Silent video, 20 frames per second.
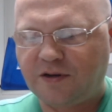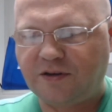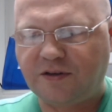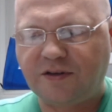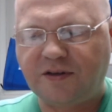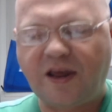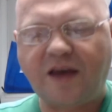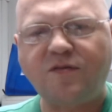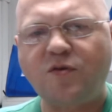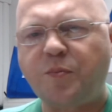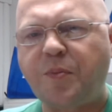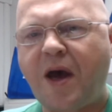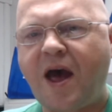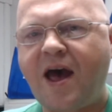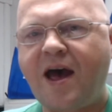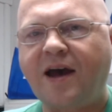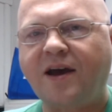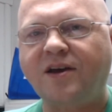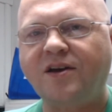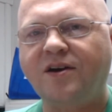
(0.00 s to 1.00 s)
David
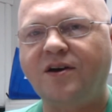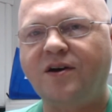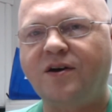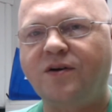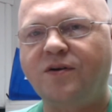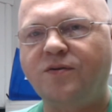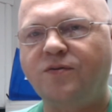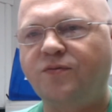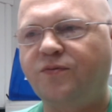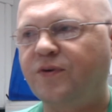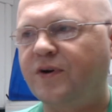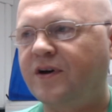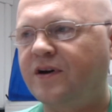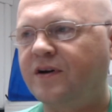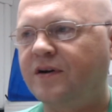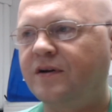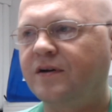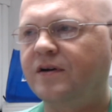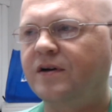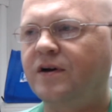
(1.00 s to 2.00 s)
Pack of
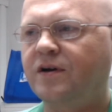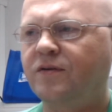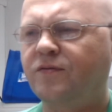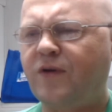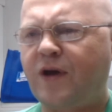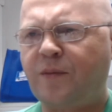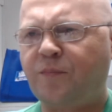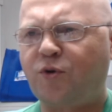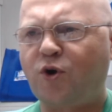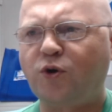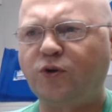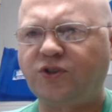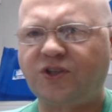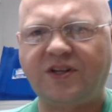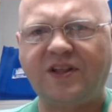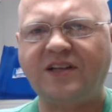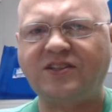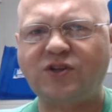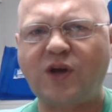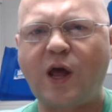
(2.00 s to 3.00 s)
Ambrosia.
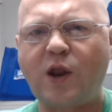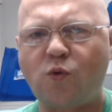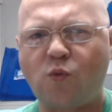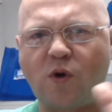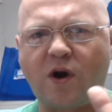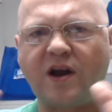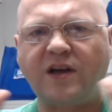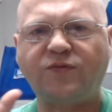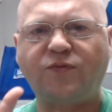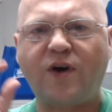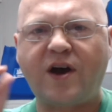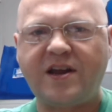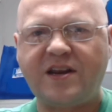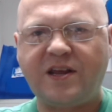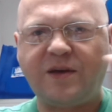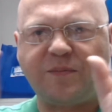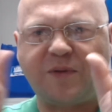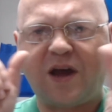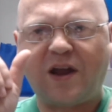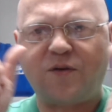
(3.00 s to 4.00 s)
That's kind of where I find
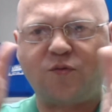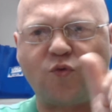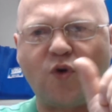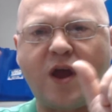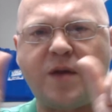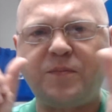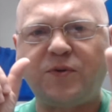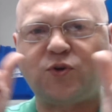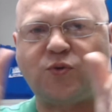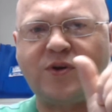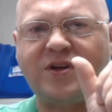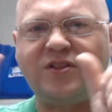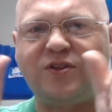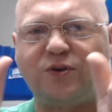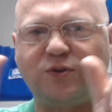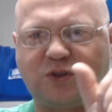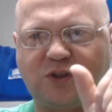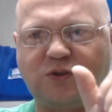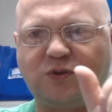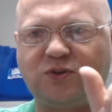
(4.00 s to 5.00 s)
him, kind of right between
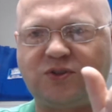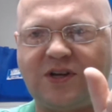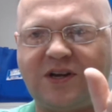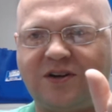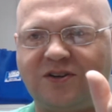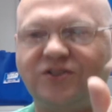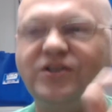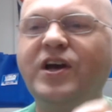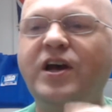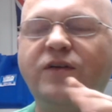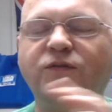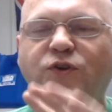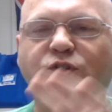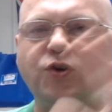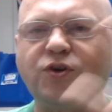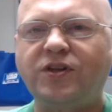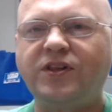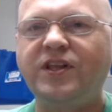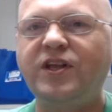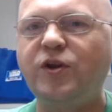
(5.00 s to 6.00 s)
those two singers. If you
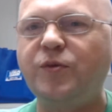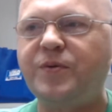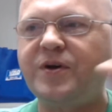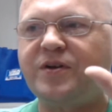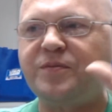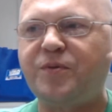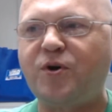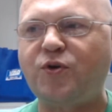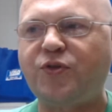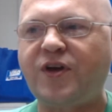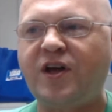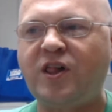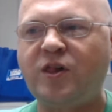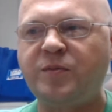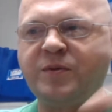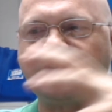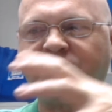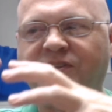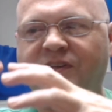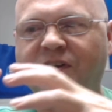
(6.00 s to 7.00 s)
took a little bit of both
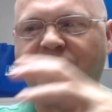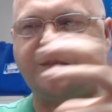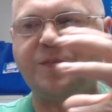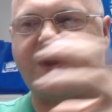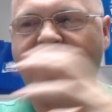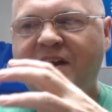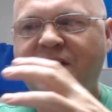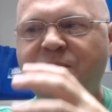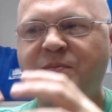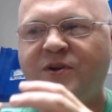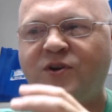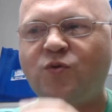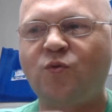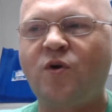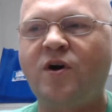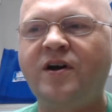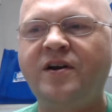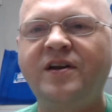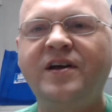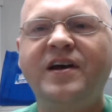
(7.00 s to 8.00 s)
elements and combined them into
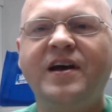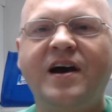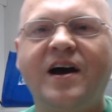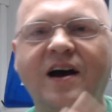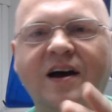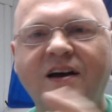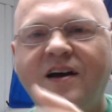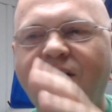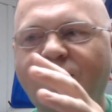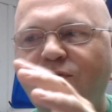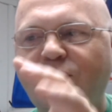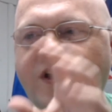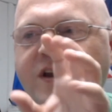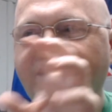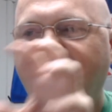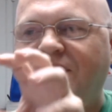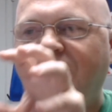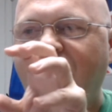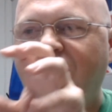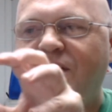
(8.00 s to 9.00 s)
one, I find
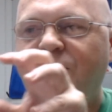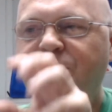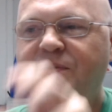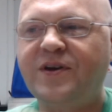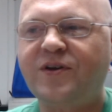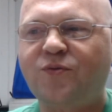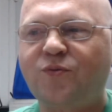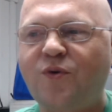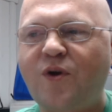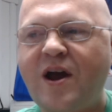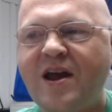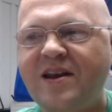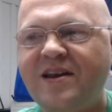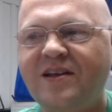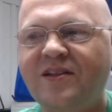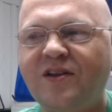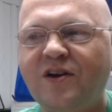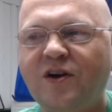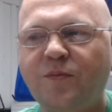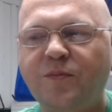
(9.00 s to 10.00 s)
it kind of being right
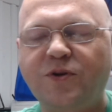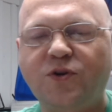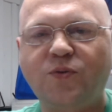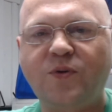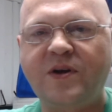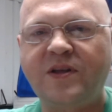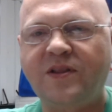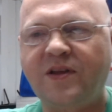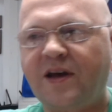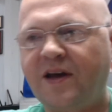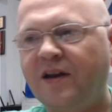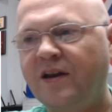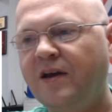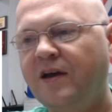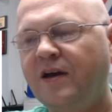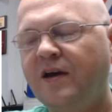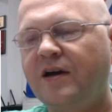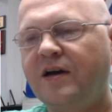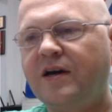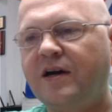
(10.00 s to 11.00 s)
in there between that.
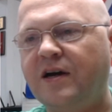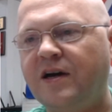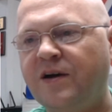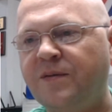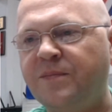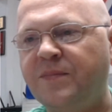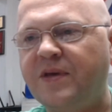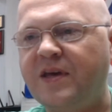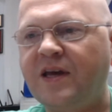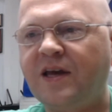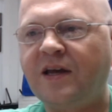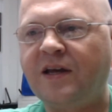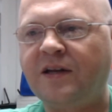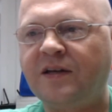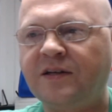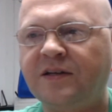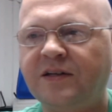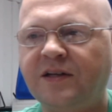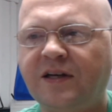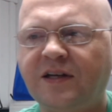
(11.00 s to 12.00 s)

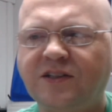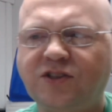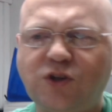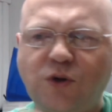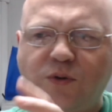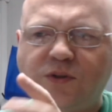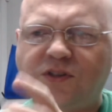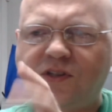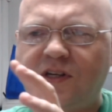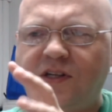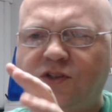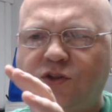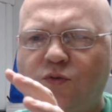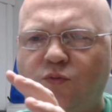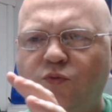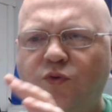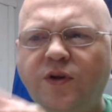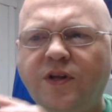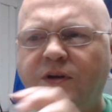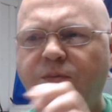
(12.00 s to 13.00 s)
So it's a
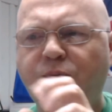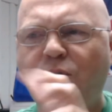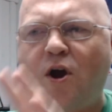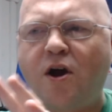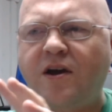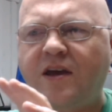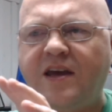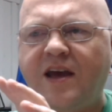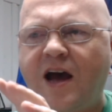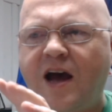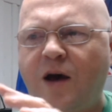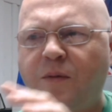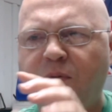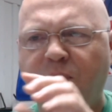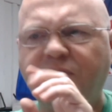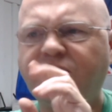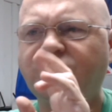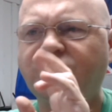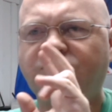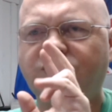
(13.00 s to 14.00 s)
really proggy album.
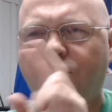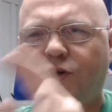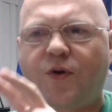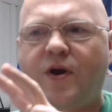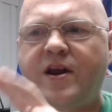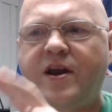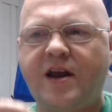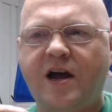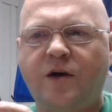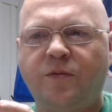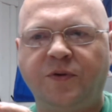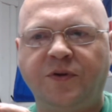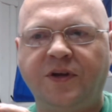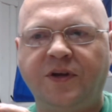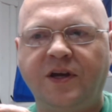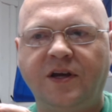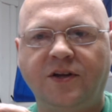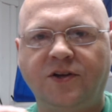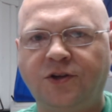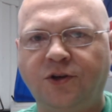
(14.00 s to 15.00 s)
This is a great album to
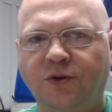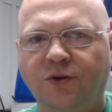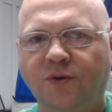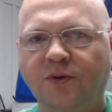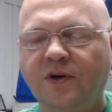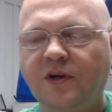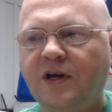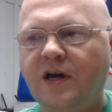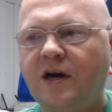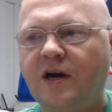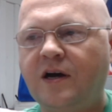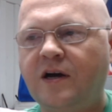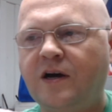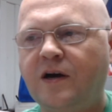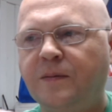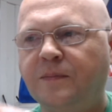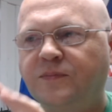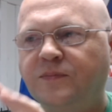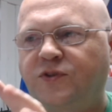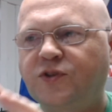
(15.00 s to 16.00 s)
get too.
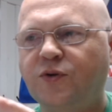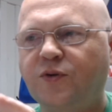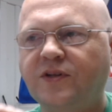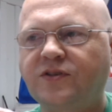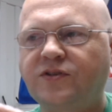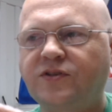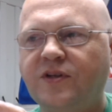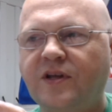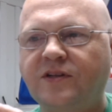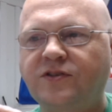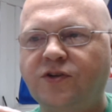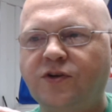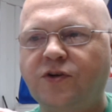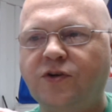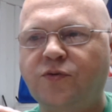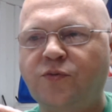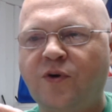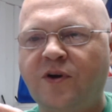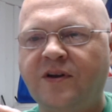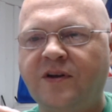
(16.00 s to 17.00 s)
So that's a
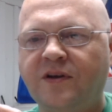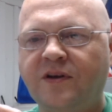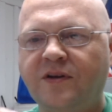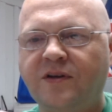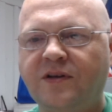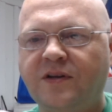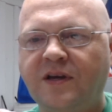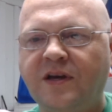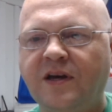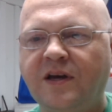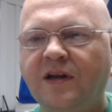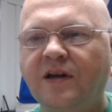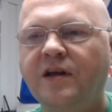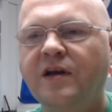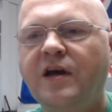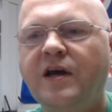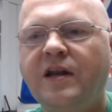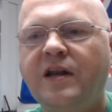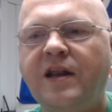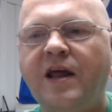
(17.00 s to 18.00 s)
good one to get.
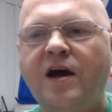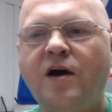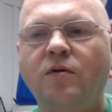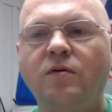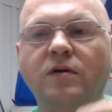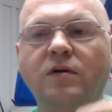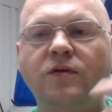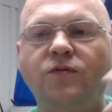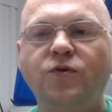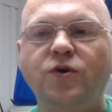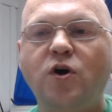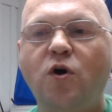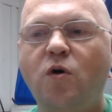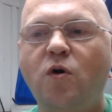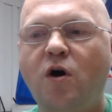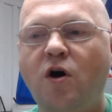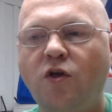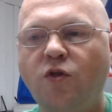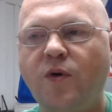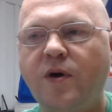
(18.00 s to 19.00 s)
Now, if you go
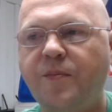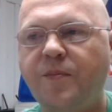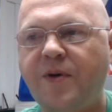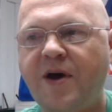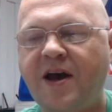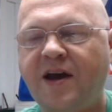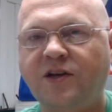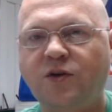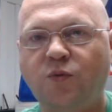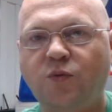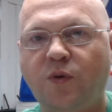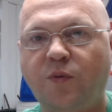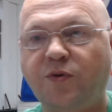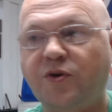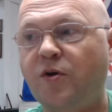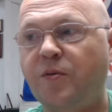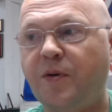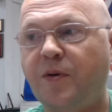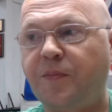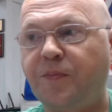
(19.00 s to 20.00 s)
all the way back to when we're
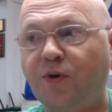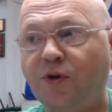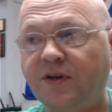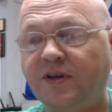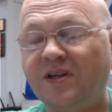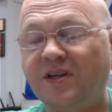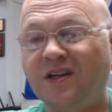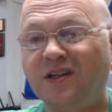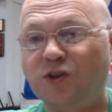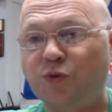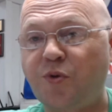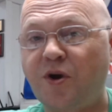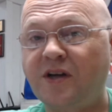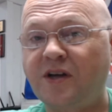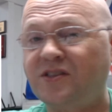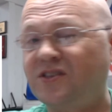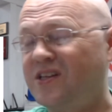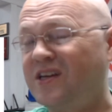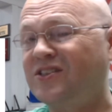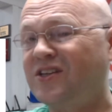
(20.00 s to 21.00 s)
talking about Burlington
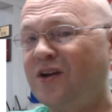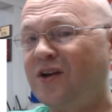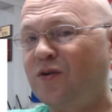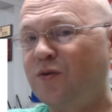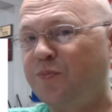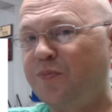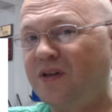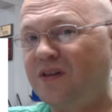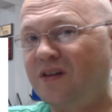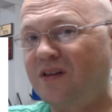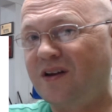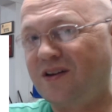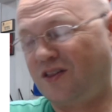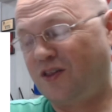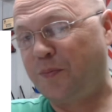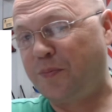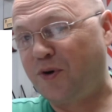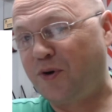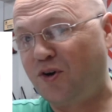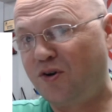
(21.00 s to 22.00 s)
Express, they sound a bit like
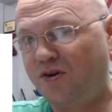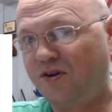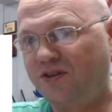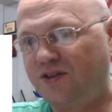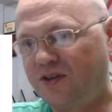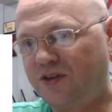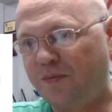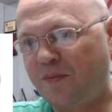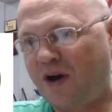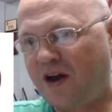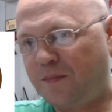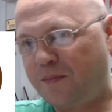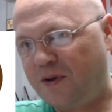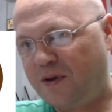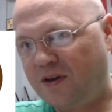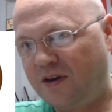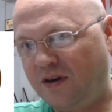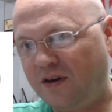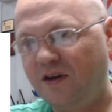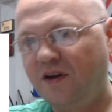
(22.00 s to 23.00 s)
the Byrds, in my
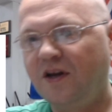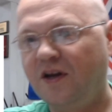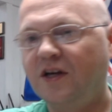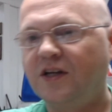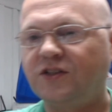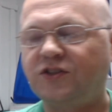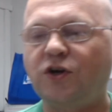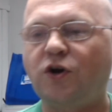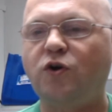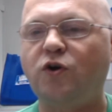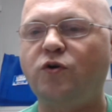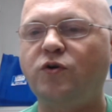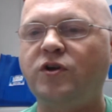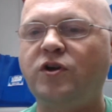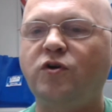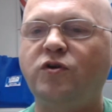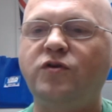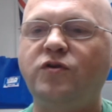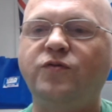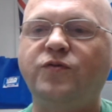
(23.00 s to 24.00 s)
opinion. So
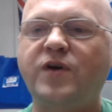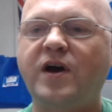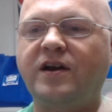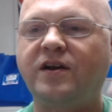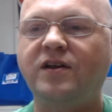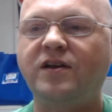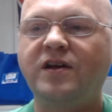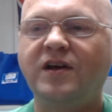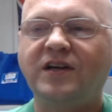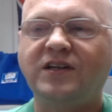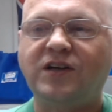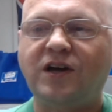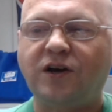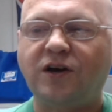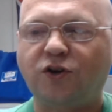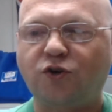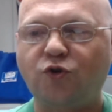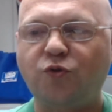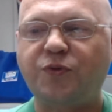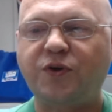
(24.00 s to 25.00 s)
you've got a
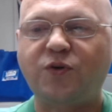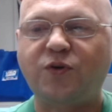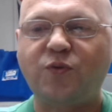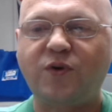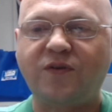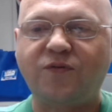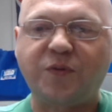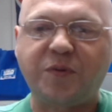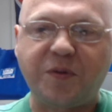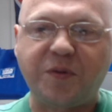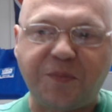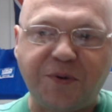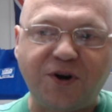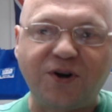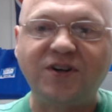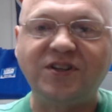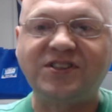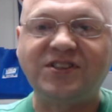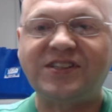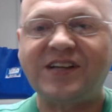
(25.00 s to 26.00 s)
group that went from the
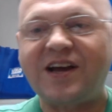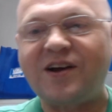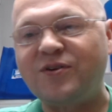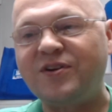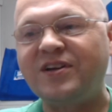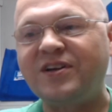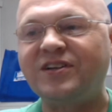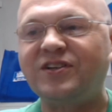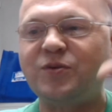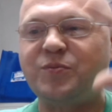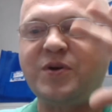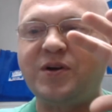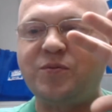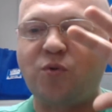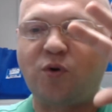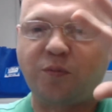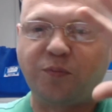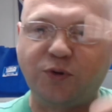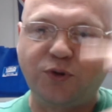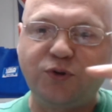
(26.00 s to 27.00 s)
Byrds sounding to being
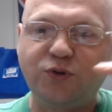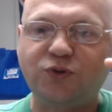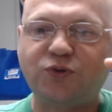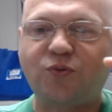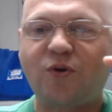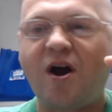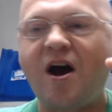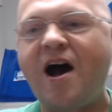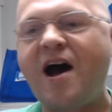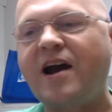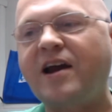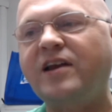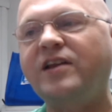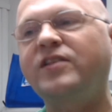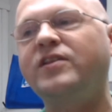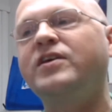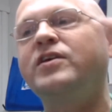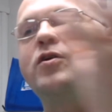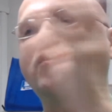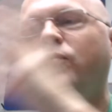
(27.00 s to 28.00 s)
more blues rock.
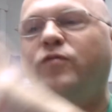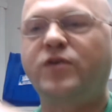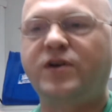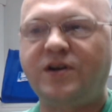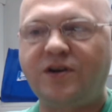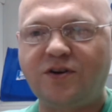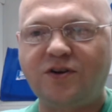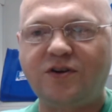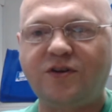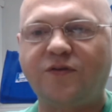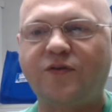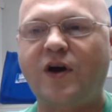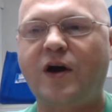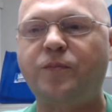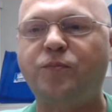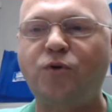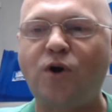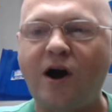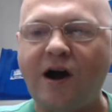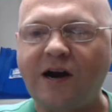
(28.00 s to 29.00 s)
Then over here you've
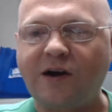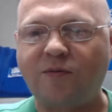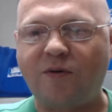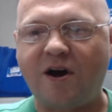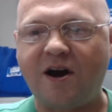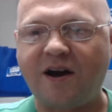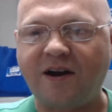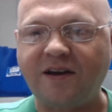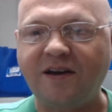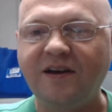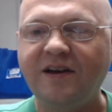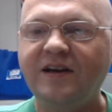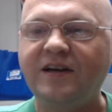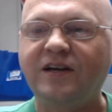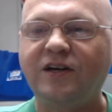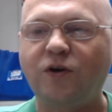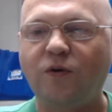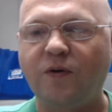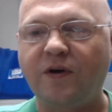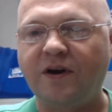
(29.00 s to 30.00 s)
got prog rock
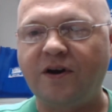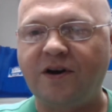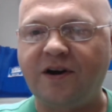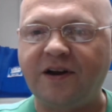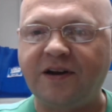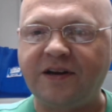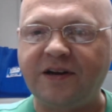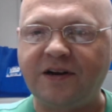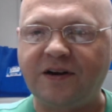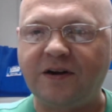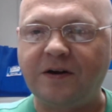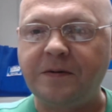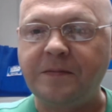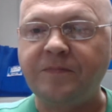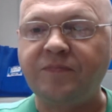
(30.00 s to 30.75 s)
going on here.